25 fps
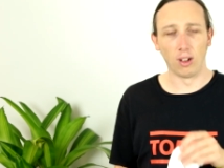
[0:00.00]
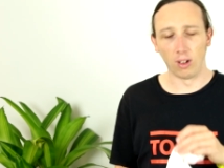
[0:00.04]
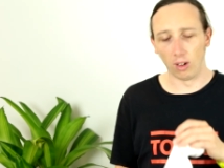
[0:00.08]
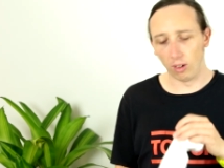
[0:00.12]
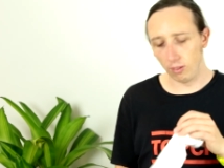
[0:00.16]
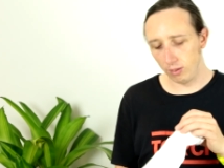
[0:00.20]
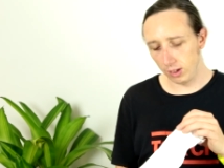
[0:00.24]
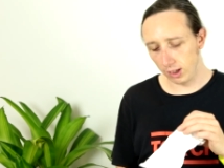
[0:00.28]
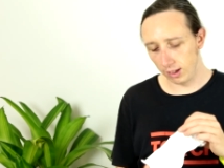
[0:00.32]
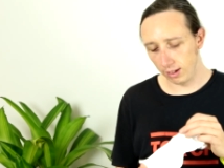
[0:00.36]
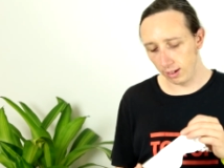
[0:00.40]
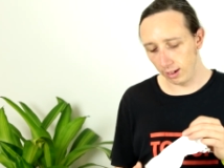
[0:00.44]

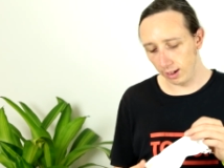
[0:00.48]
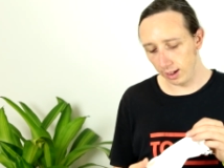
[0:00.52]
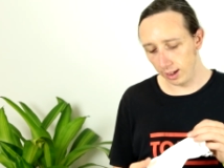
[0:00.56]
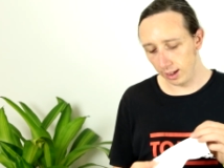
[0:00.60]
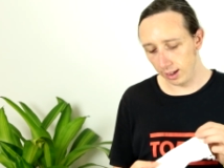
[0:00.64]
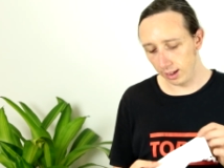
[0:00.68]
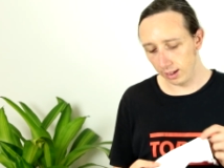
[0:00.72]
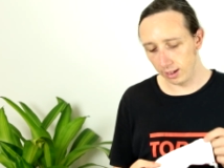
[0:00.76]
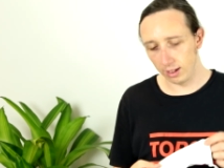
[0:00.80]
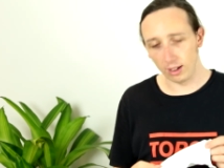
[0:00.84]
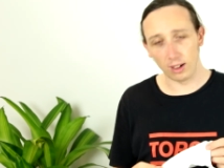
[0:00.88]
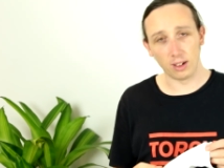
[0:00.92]

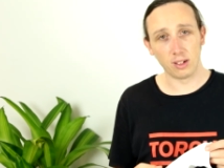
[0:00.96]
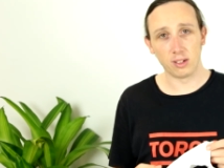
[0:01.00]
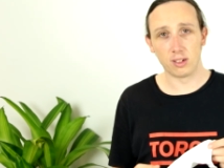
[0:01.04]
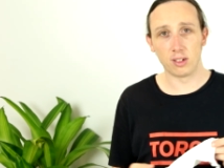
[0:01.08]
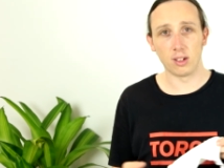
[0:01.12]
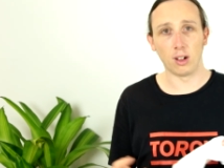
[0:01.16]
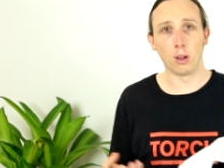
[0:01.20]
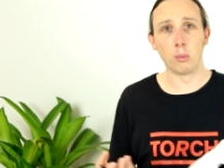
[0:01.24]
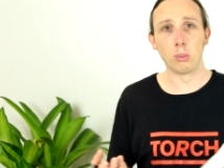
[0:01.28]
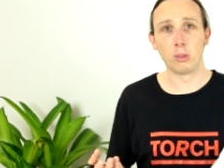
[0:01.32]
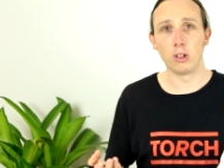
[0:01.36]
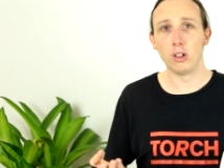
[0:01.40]
Obviously,
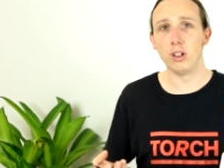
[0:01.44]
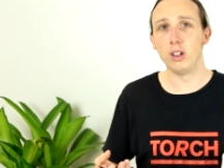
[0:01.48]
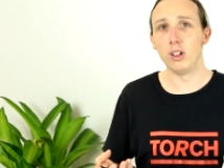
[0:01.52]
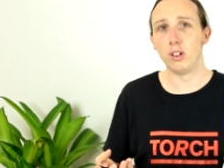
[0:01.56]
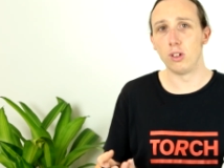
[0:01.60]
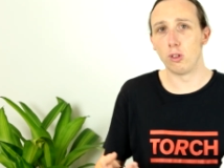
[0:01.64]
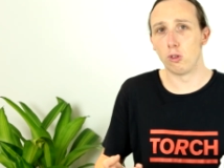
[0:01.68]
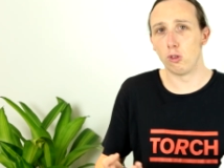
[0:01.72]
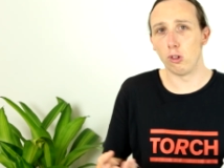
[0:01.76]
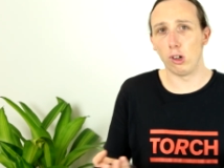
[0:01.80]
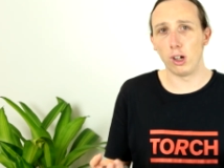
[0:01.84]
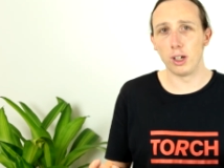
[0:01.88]
I'm going to
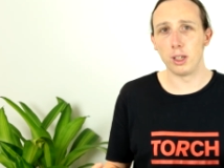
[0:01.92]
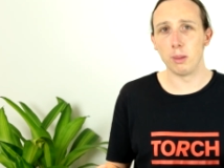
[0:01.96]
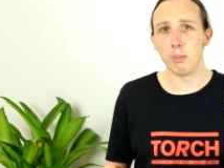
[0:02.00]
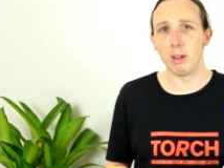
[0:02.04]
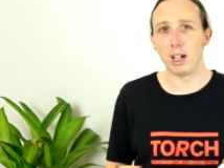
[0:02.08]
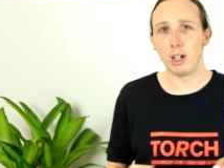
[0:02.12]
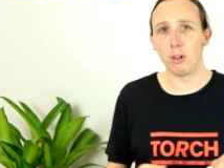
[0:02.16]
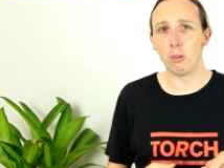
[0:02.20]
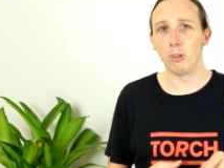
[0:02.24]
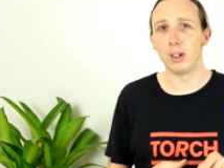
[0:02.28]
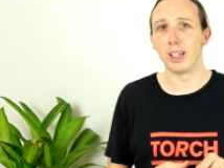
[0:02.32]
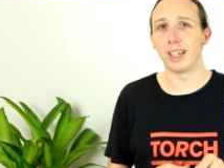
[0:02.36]
dry them
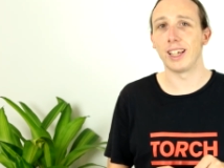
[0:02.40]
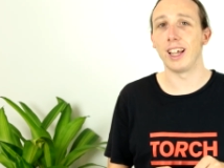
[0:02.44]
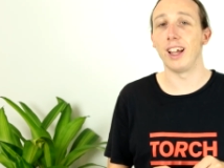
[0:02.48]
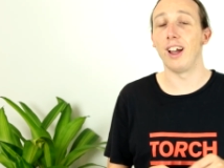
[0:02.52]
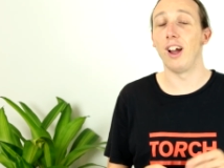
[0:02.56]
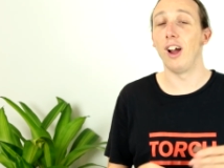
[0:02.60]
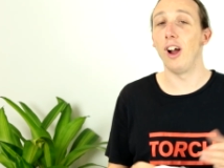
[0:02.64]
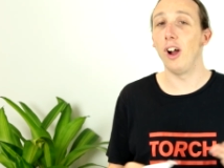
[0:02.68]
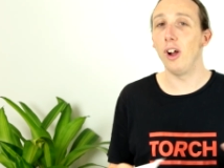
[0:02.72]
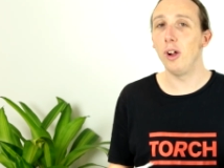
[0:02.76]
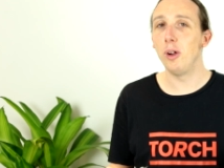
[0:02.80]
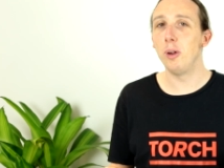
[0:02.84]
out when I get
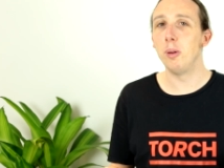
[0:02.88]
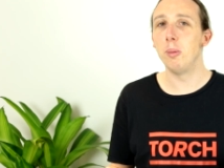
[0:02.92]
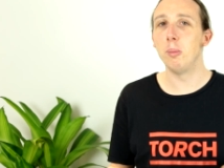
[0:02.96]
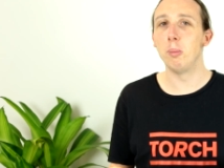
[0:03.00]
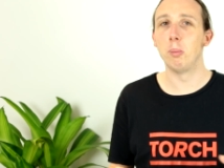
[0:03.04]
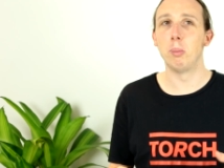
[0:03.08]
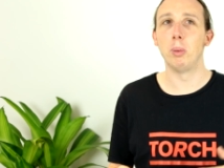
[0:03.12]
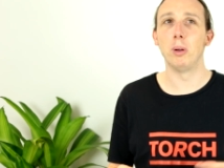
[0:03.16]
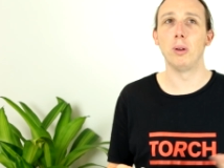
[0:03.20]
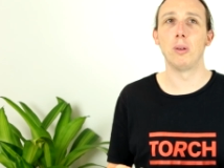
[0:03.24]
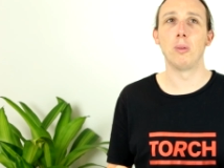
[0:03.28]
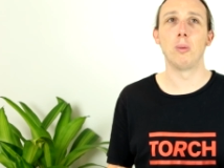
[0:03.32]
home,
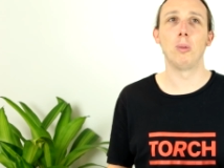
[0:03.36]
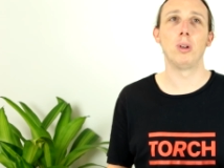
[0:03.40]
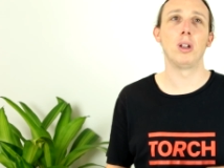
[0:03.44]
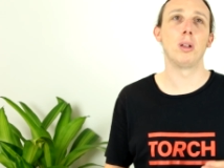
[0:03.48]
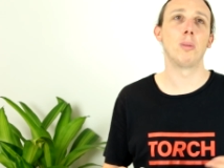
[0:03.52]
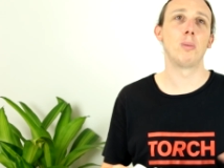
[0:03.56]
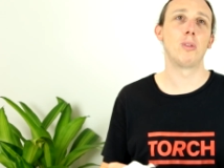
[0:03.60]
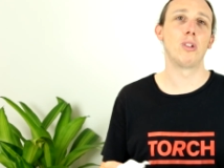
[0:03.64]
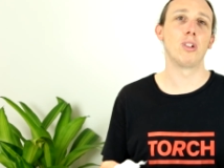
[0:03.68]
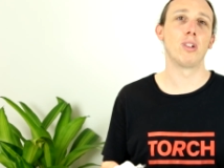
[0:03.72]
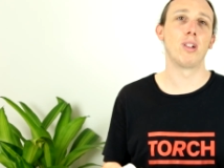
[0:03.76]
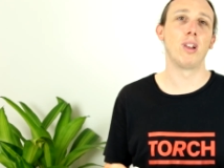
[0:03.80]
but when
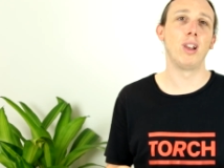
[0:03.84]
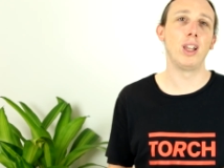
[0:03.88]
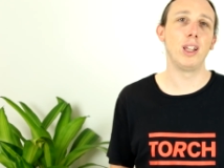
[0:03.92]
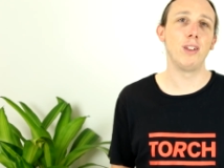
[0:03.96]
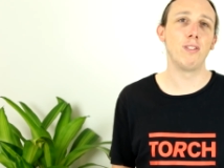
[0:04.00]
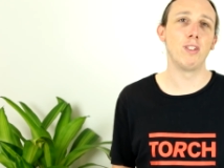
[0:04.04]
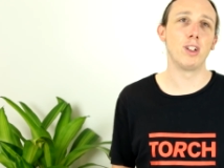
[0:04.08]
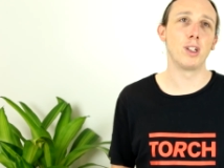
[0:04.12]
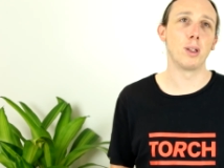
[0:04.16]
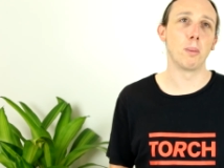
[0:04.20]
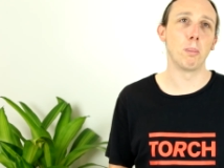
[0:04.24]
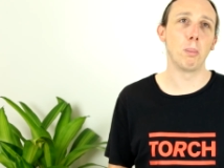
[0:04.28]
I'm just
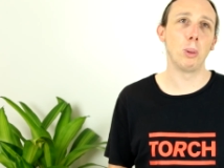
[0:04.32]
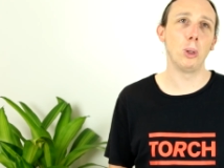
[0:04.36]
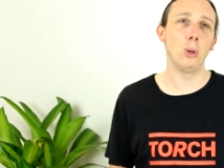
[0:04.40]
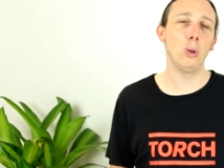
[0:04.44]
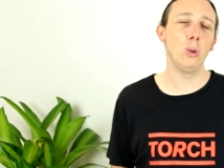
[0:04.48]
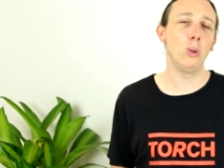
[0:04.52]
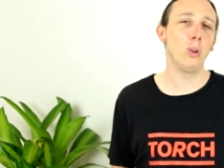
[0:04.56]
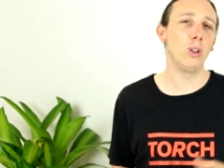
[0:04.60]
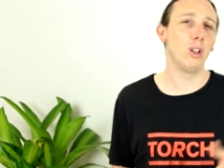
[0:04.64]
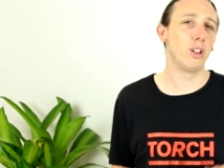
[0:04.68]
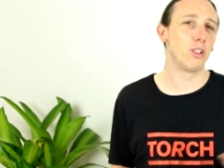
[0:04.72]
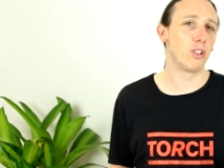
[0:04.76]
leaving the
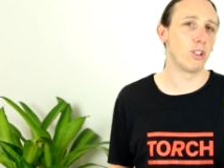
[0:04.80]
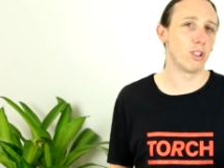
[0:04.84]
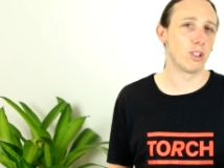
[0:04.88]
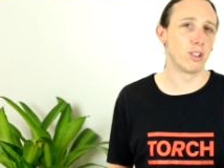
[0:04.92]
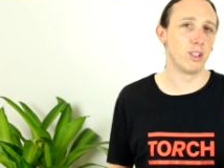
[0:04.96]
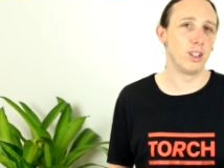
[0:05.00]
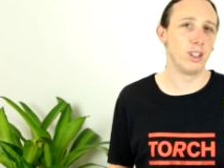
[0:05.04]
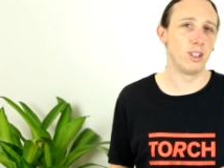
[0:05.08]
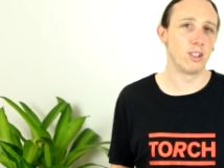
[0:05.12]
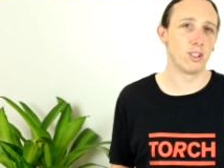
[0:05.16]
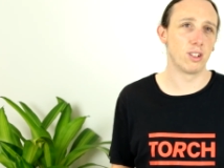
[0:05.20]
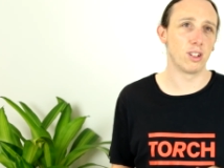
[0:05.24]
pool, it just
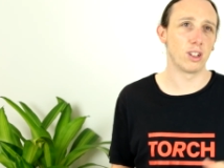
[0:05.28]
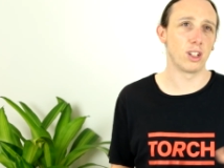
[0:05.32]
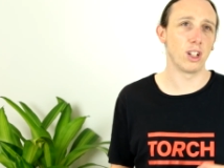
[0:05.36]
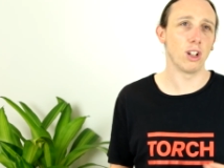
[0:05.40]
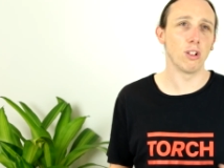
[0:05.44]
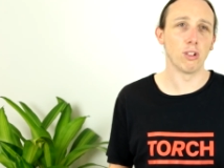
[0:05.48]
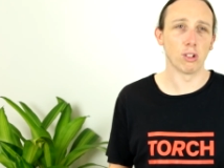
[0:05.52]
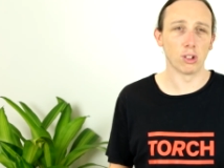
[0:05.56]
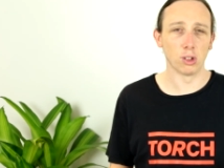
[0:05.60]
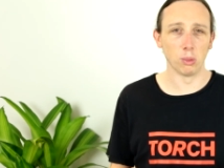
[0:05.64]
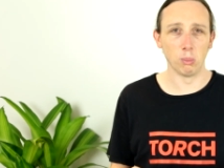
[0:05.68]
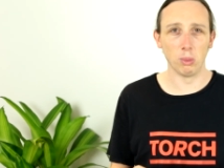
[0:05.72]
needs to
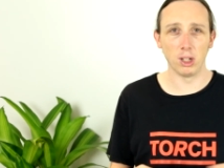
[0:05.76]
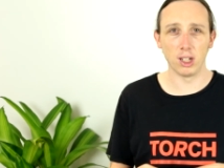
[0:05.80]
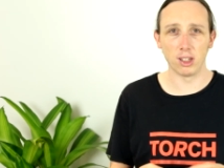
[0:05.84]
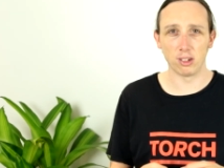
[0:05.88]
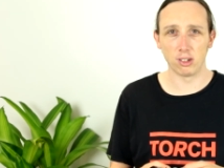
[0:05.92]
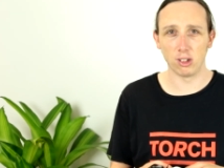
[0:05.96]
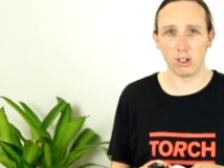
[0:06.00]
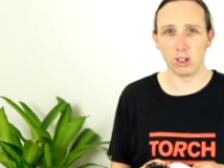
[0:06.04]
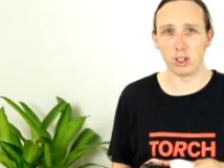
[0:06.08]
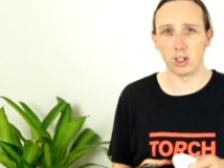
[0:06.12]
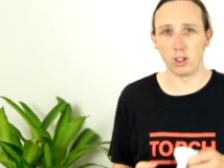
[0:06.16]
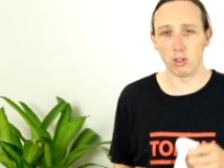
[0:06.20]
go somewhere
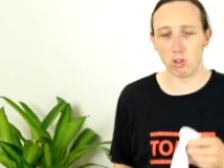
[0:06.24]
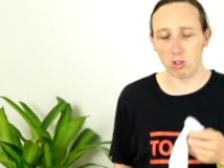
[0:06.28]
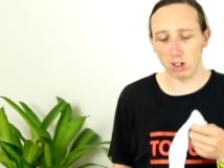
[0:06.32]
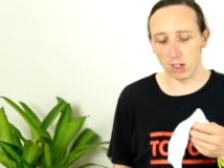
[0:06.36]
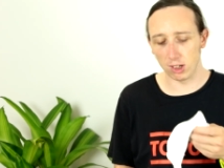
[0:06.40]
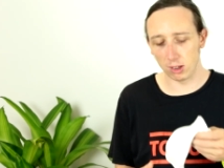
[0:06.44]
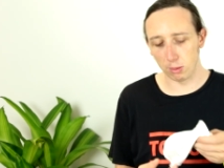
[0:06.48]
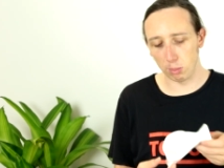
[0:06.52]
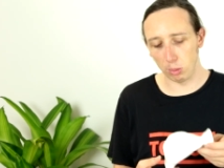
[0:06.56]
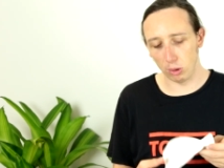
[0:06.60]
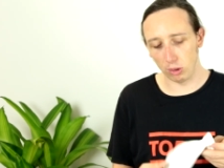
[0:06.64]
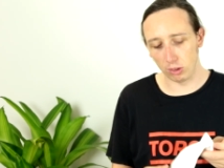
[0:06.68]
so I can
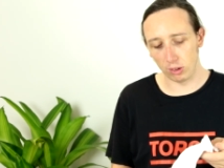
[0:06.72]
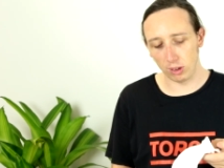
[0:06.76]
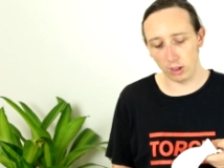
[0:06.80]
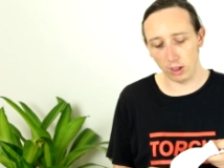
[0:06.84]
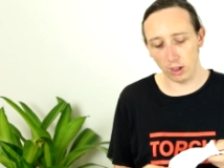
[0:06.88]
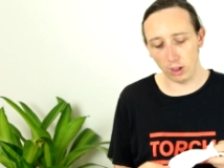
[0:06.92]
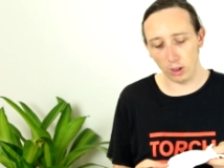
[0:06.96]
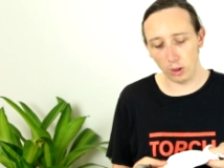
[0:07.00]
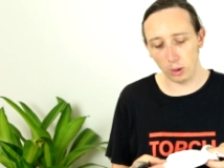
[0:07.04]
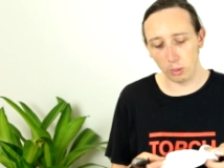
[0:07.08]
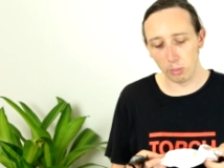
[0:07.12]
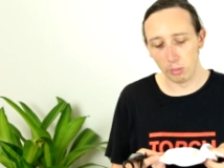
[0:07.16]
transport it
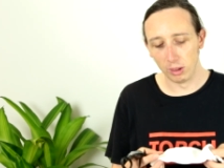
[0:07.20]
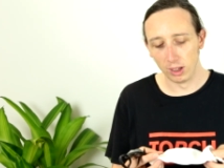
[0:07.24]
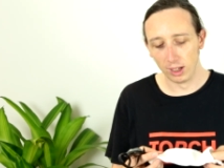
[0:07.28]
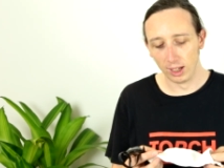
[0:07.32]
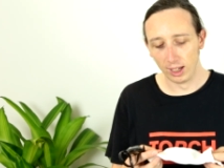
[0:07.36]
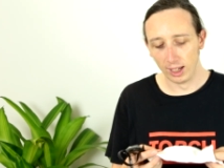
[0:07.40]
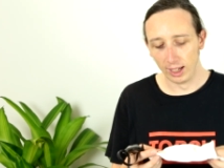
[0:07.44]
home.